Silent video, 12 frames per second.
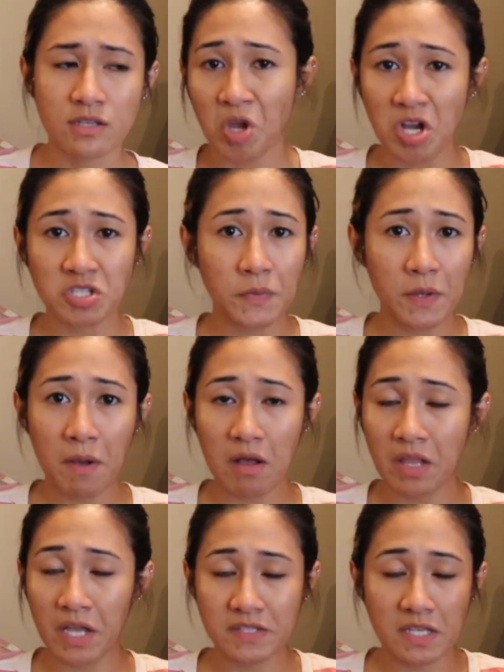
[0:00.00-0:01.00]
Talked to me
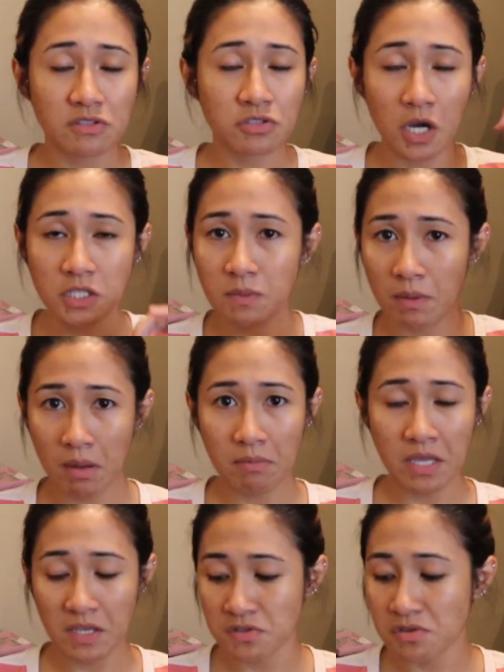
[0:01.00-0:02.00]
about, like I said, talked to me about
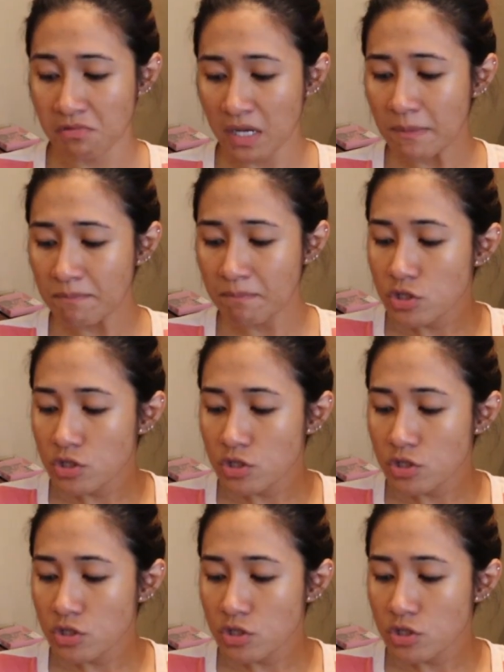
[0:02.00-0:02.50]
my history.